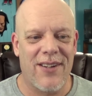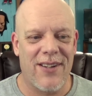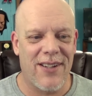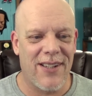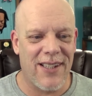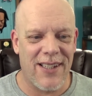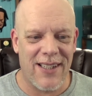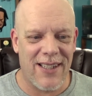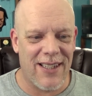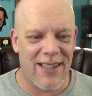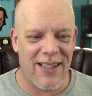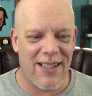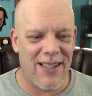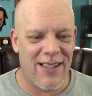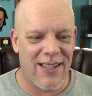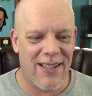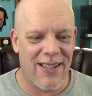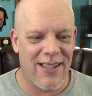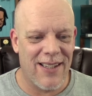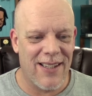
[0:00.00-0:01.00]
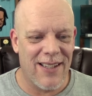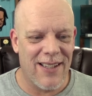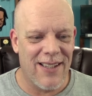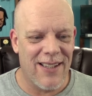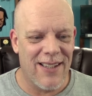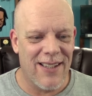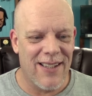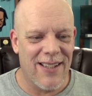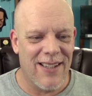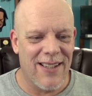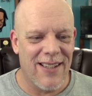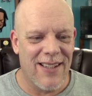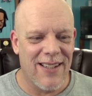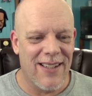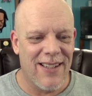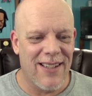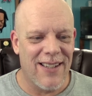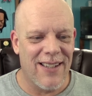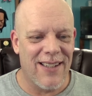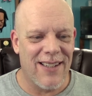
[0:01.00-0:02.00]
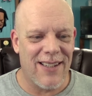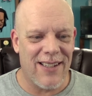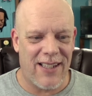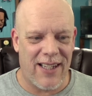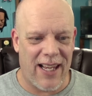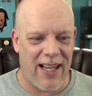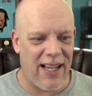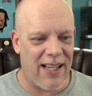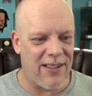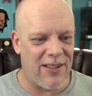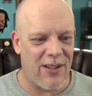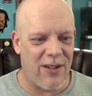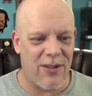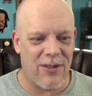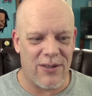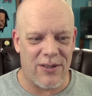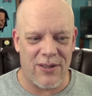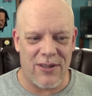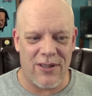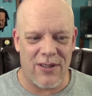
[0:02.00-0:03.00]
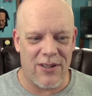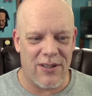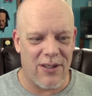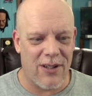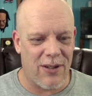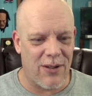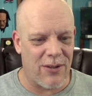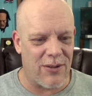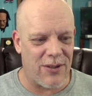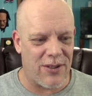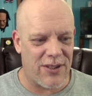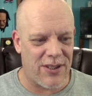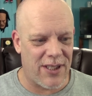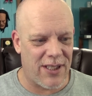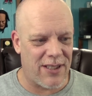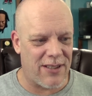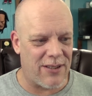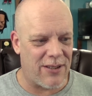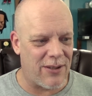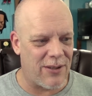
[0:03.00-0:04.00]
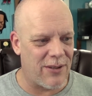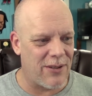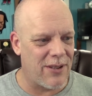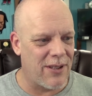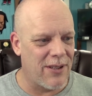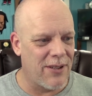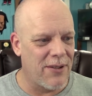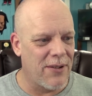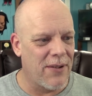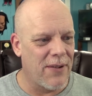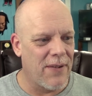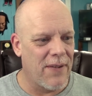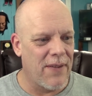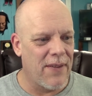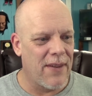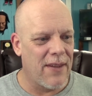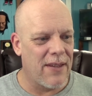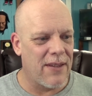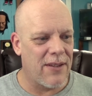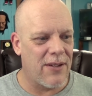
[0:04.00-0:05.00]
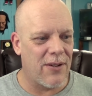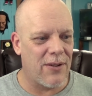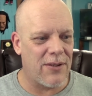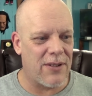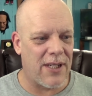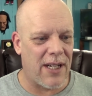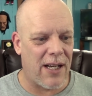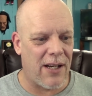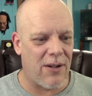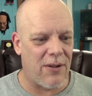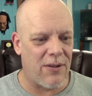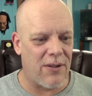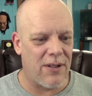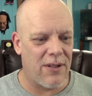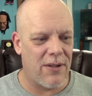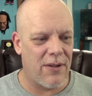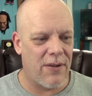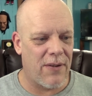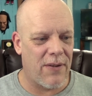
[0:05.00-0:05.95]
I think I just hit a gold mine of craziness. Yeah, no, no shit, dude. No hello? doubt.